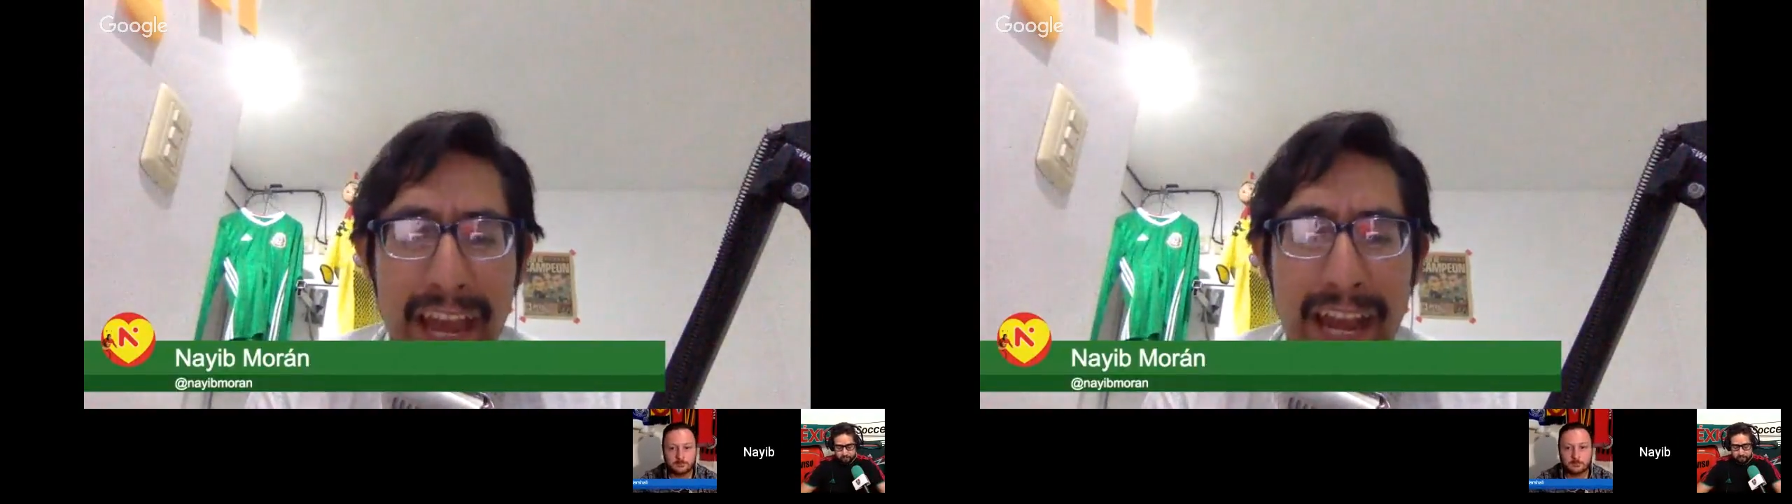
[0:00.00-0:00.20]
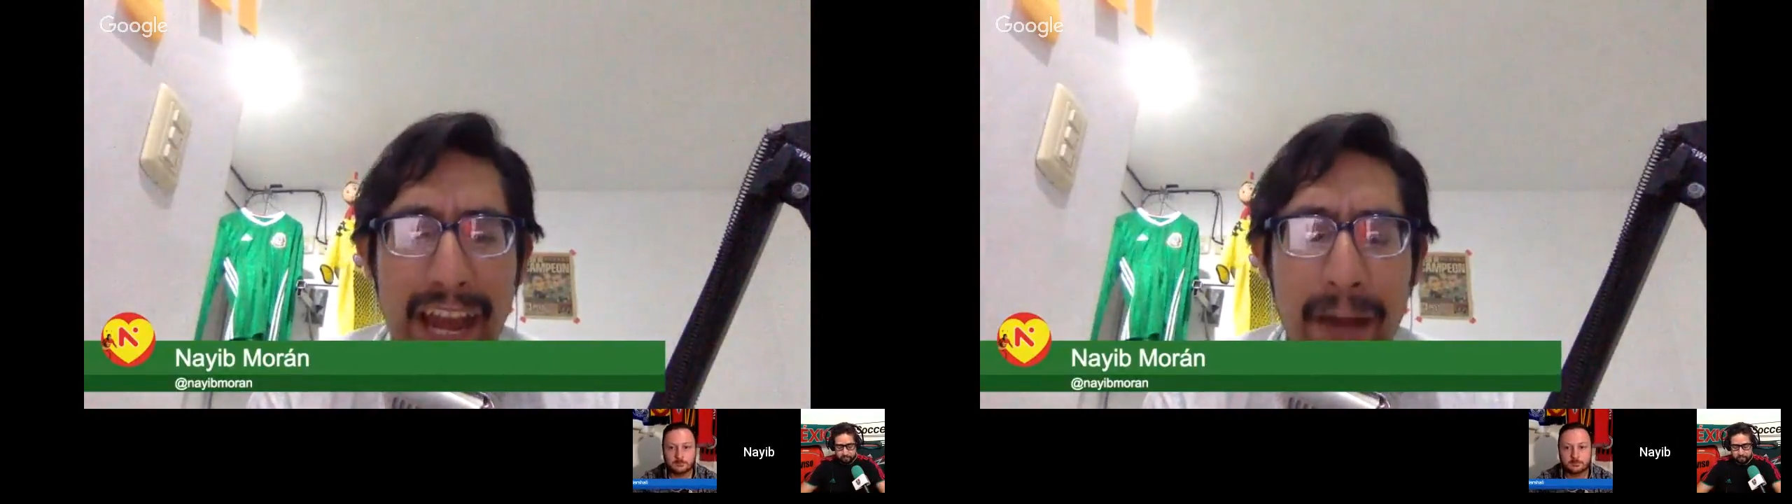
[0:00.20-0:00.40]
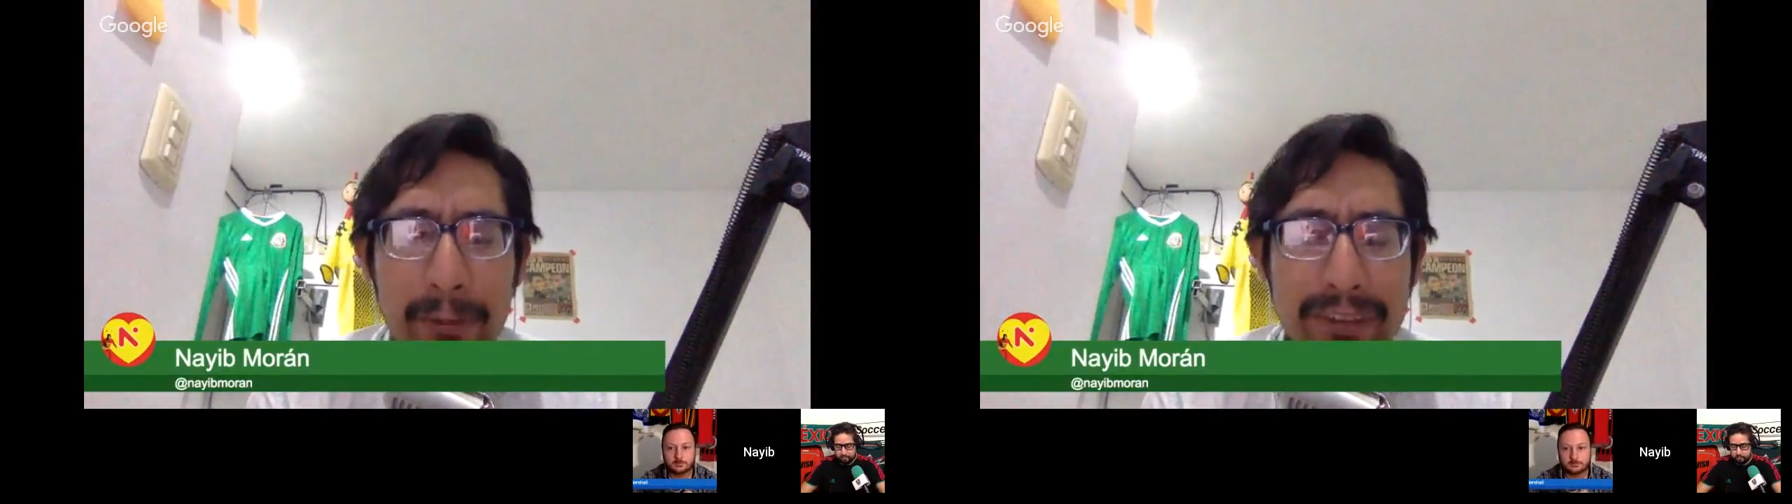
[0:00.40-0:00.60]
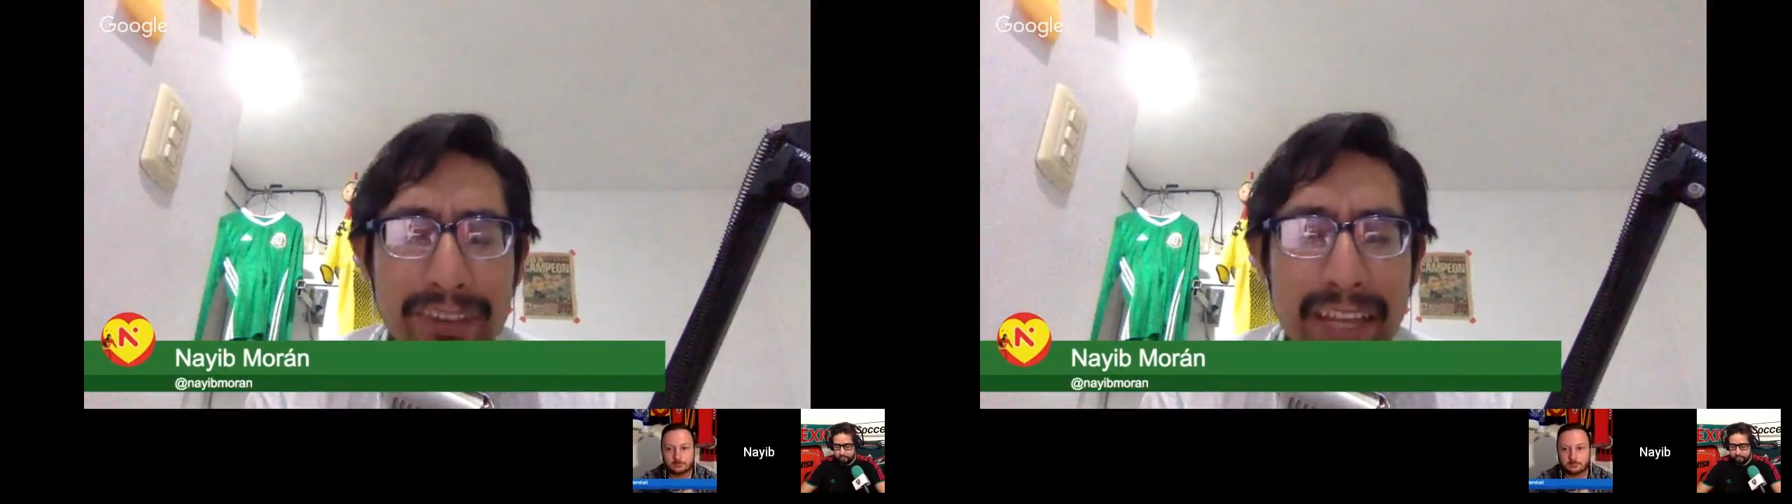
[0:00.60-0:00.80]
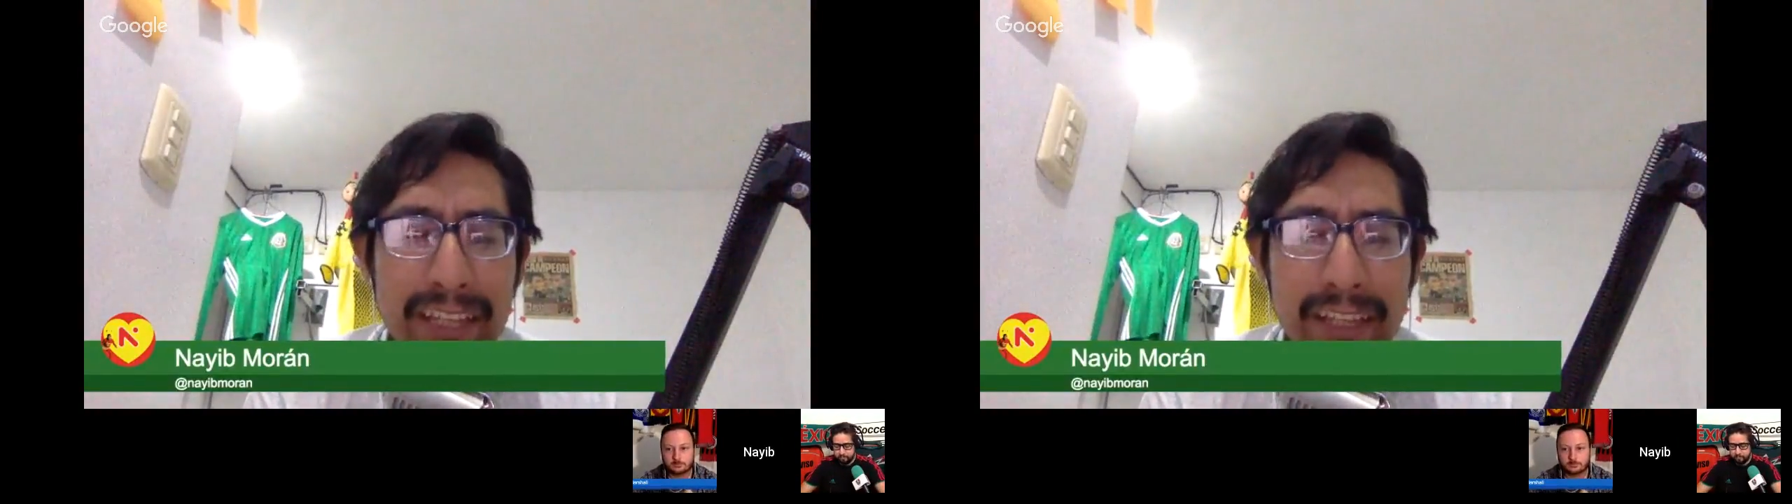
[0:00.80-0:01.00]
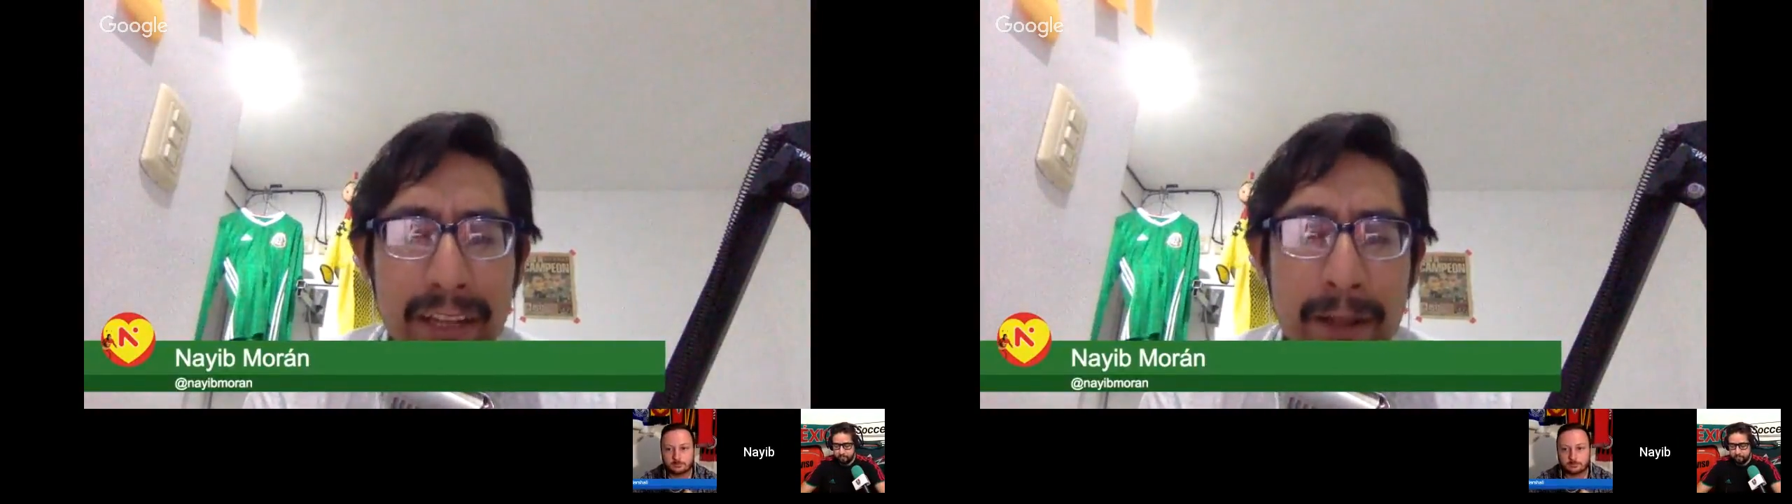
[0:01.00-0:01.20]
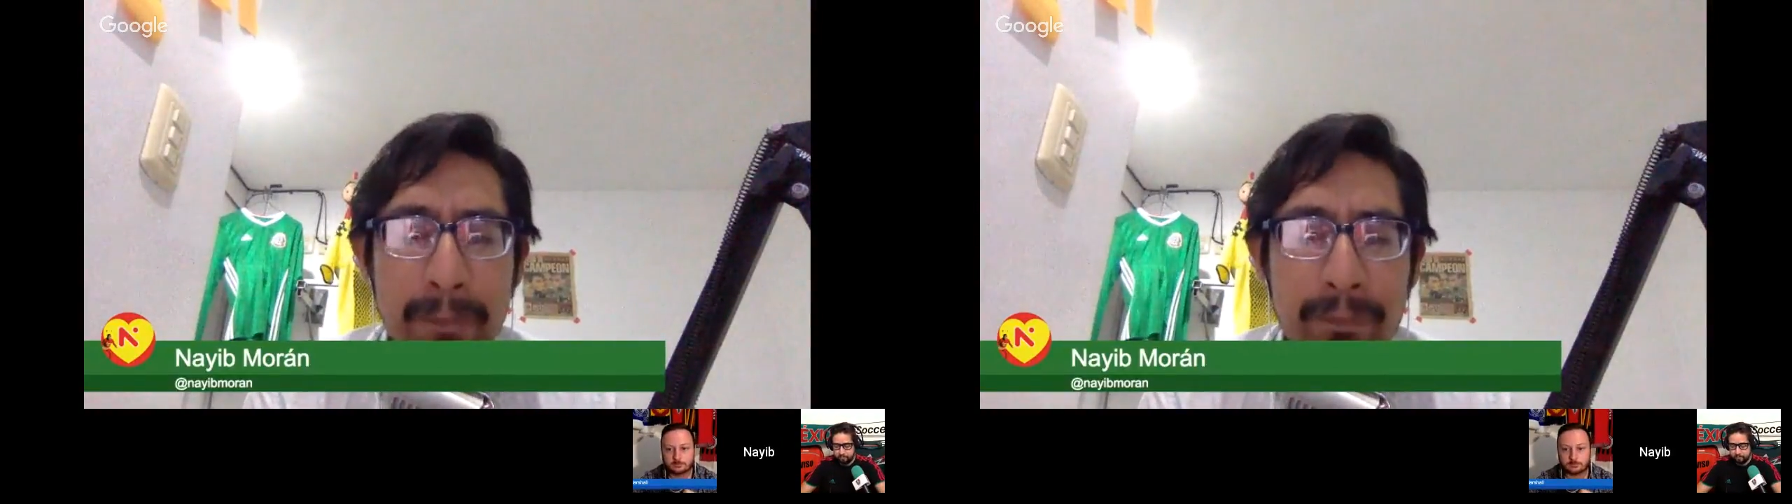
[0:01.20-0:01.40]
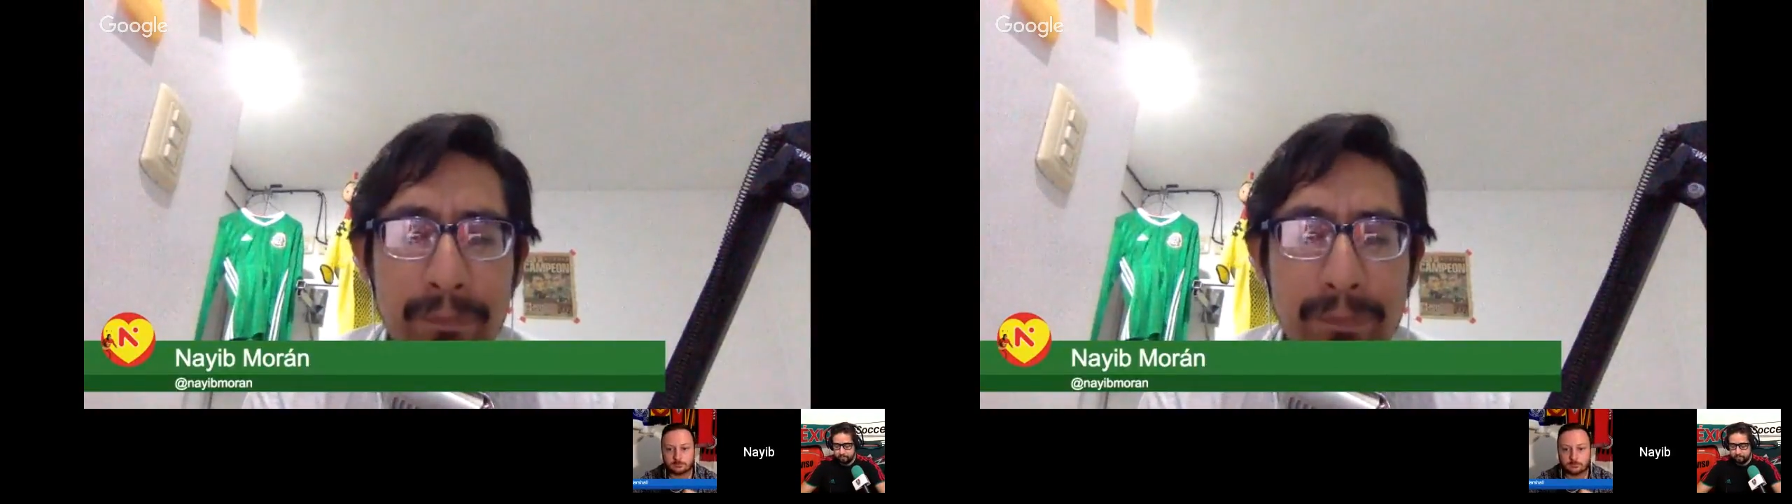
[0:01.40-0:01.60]
I would say
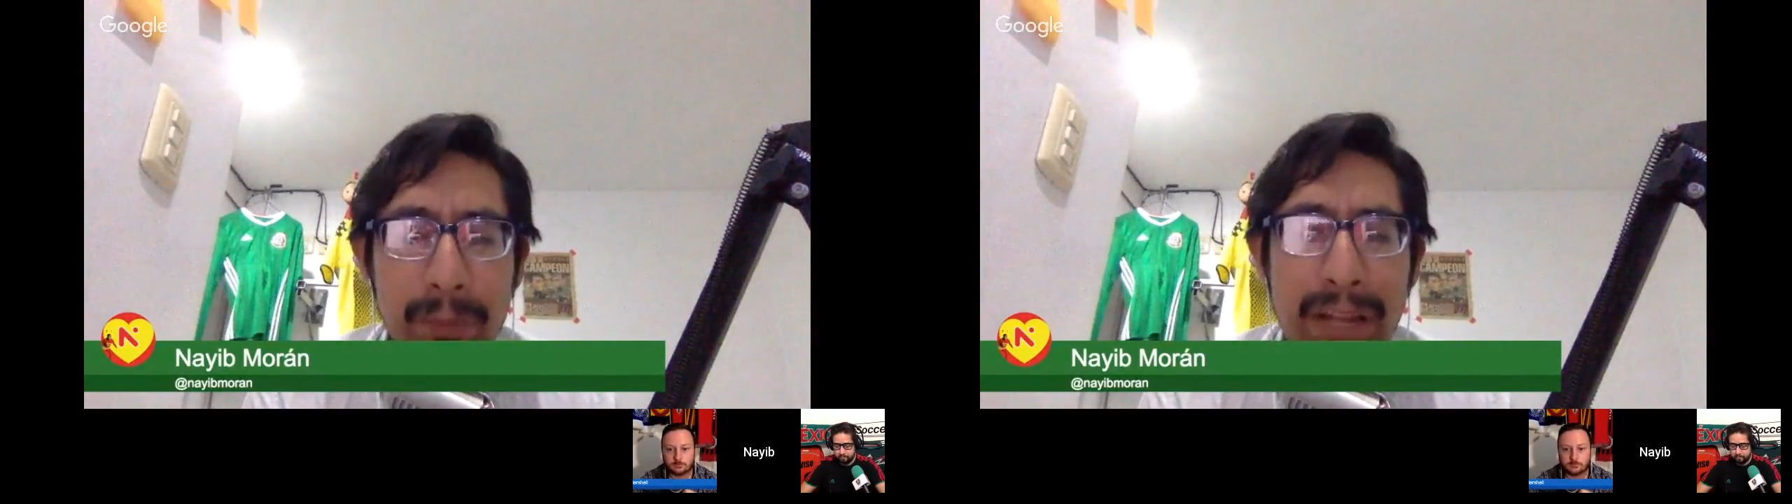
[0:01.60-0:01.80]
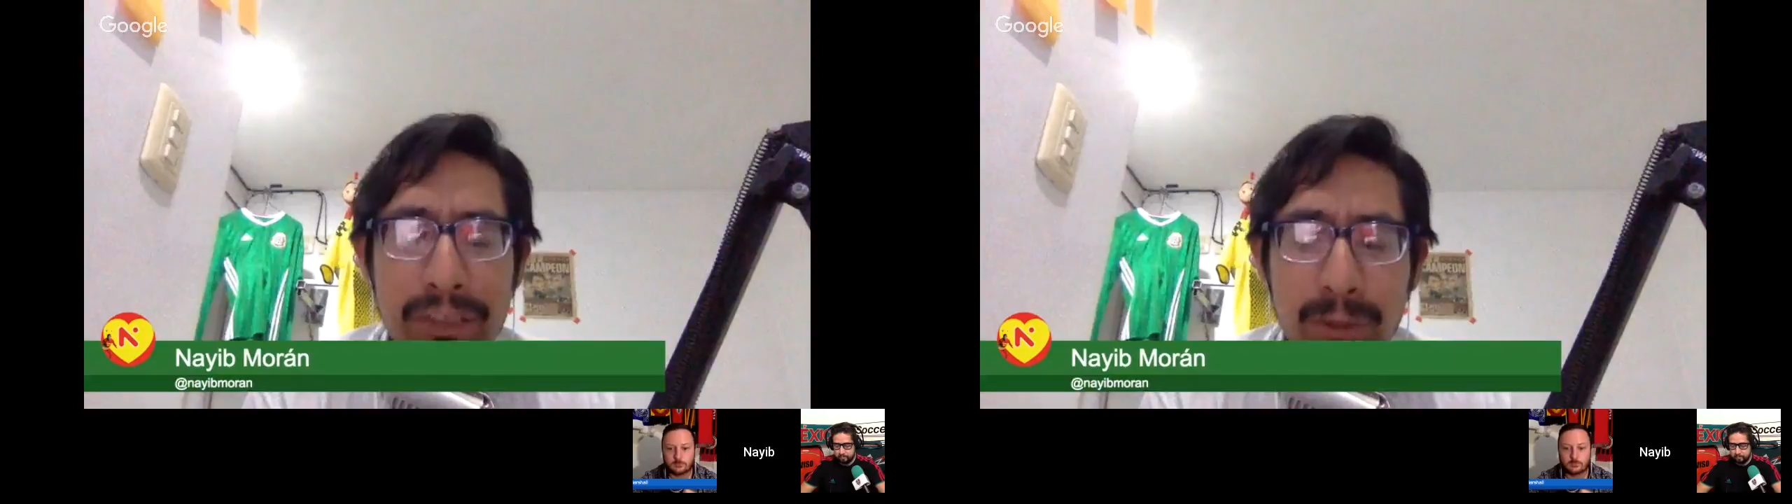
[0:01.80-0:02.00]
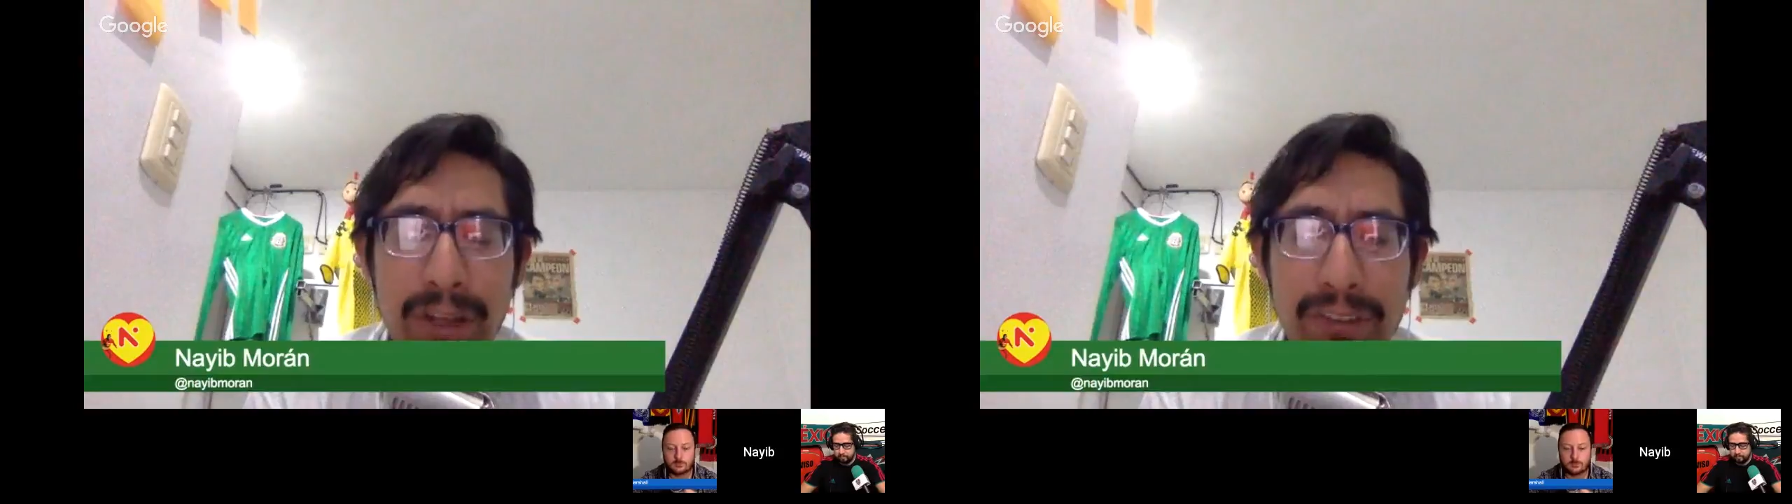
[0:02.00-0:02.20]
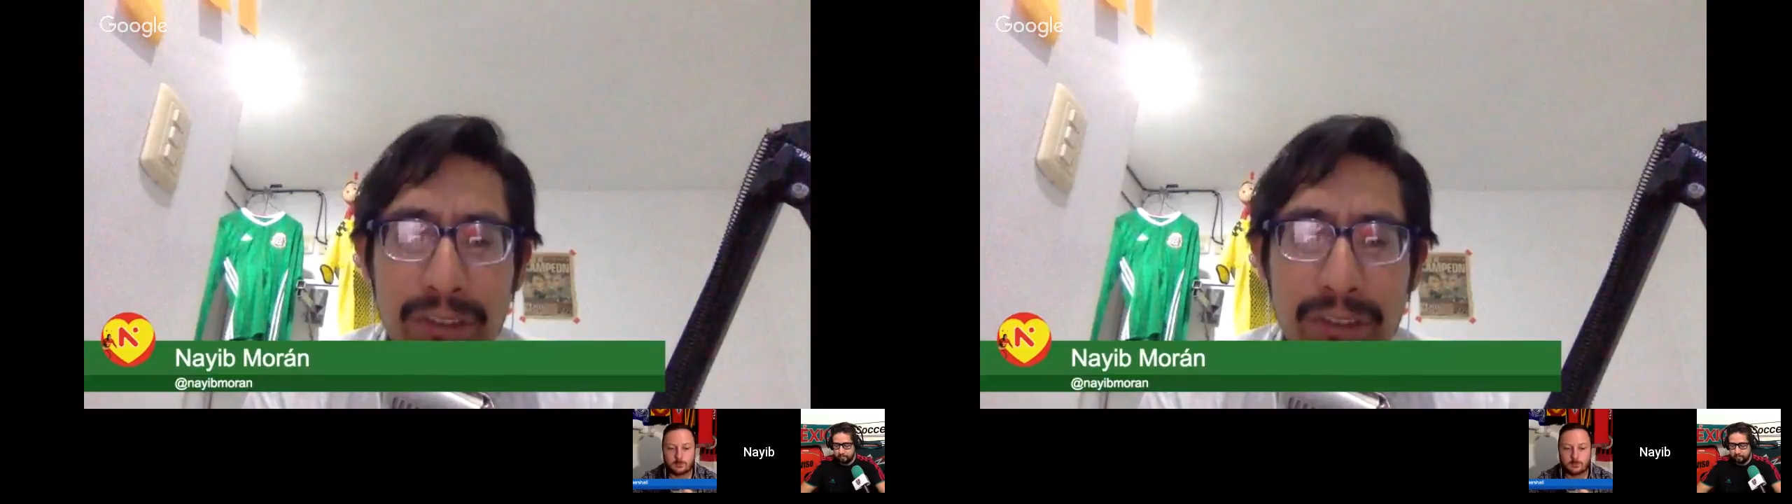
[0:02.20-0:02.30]
Pachuca